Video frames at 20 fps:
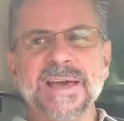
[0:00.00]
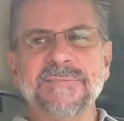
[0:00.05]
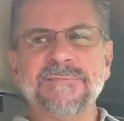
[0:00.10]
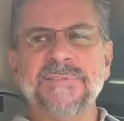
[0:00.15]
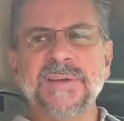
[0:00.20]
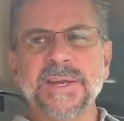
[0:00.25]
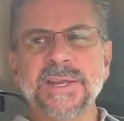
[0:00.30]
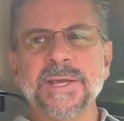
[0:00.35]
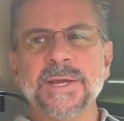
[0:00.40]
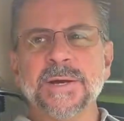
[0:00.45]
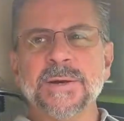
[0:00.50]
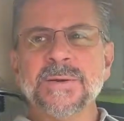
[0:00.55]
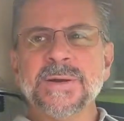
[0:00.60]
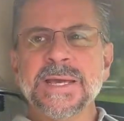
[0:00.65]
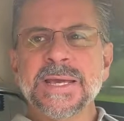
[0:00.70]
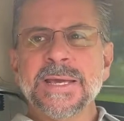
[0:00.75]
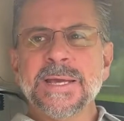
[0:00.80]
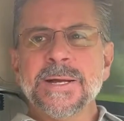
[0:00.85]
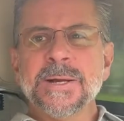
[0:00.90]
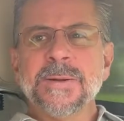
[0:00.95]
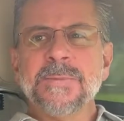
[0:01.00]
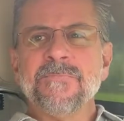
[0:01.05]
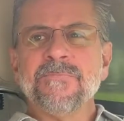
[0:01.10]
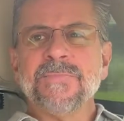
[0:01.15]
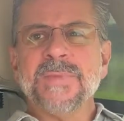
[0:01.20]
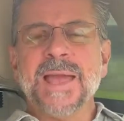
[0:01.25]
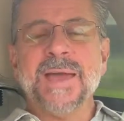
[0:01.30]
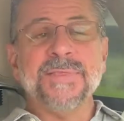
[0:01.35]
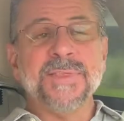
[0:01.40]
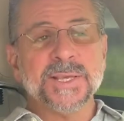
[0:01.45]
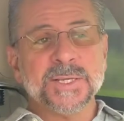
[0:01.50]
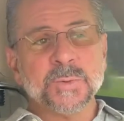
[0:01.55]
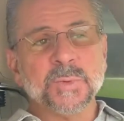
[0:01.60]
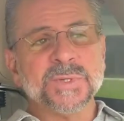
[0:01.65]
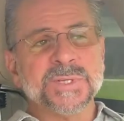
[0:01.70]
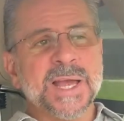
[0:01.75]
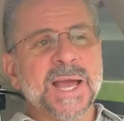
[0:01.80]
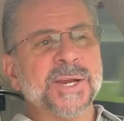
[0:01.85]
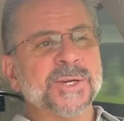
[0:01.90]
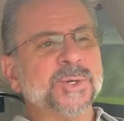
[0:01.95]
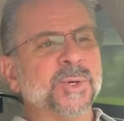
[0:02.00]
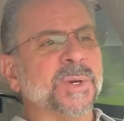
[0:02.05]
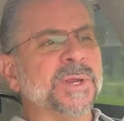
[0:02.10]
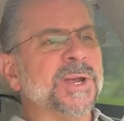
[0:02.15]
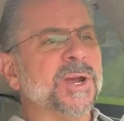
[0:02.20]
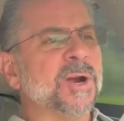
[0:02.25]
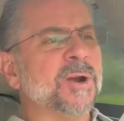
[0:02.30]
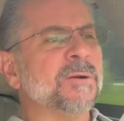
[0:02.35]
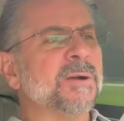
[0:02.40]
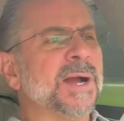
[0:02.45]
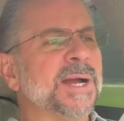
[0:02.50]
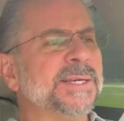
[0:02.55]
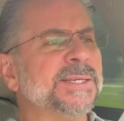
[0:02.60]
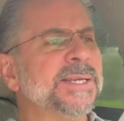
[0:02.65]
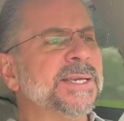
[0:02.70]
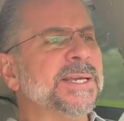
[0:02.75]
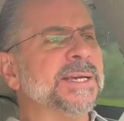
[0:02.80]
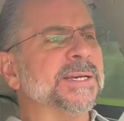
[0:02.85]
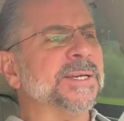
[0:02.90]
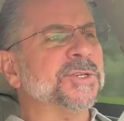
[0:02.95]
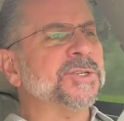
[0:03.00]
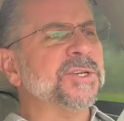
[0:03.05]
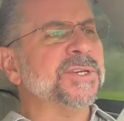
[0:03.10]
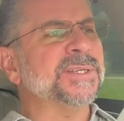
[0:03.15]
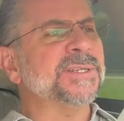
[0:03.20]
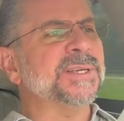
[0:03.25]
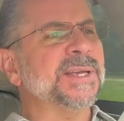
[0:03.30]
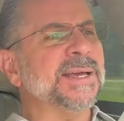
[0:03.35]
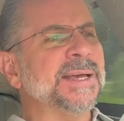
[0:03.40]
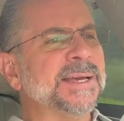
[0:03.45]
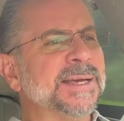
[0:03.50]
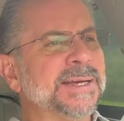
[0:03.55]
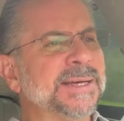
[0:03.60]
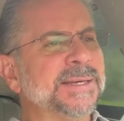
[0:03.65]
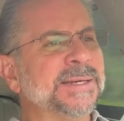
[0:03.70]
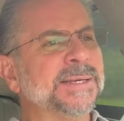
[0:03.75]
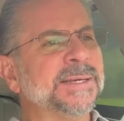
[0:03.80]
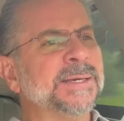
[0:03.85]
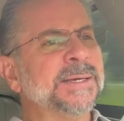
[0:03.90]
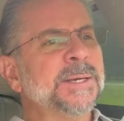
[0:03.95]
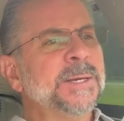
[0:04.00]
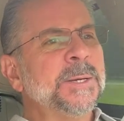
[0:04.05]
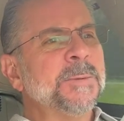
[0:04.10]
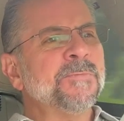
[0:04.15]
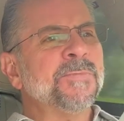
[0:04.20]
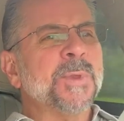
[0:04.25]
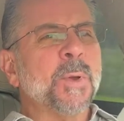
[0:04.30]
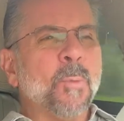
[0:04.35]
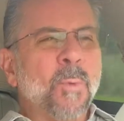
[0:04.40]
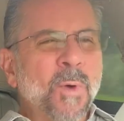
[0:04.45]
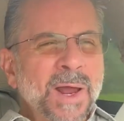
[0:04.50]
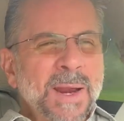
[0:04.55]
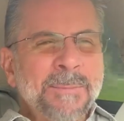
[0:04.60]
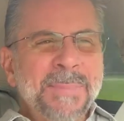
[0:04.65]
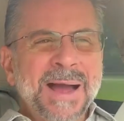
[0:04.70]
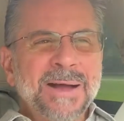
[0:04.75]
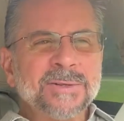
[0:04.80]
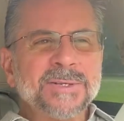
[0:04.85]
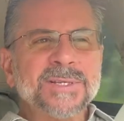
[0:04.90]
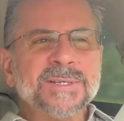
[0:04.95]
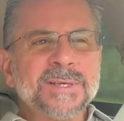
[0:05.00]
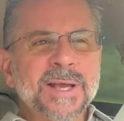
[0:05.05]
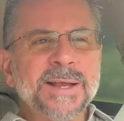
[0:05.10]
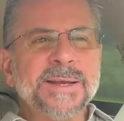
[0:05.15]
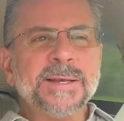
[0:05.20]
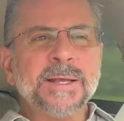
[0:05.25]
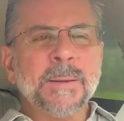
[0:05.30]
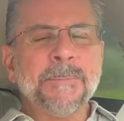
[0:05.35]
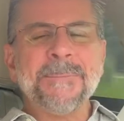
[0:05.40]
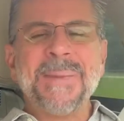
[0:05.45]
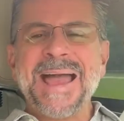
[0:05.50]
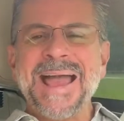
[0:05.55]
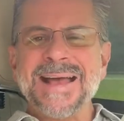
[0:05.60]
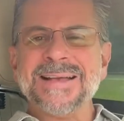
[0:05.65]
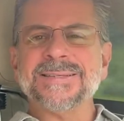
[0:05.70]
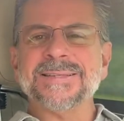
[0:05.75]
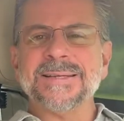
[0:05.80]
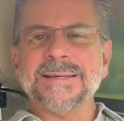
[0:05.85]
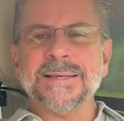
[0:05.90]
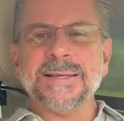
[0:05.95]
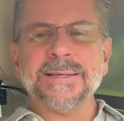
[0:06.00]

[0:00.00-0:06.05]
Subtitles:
video, and this was actually her idea. She said, what about site capacity?